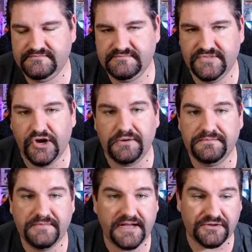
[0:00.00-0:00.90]
No.
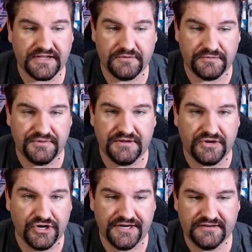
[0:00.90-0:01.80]
I don't think it would be
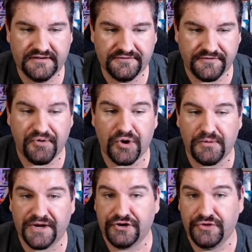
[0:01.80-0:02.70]
good for
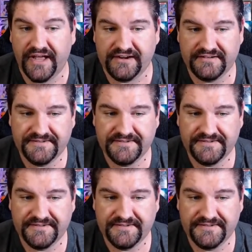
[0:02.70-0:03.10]
Pokemon to do that.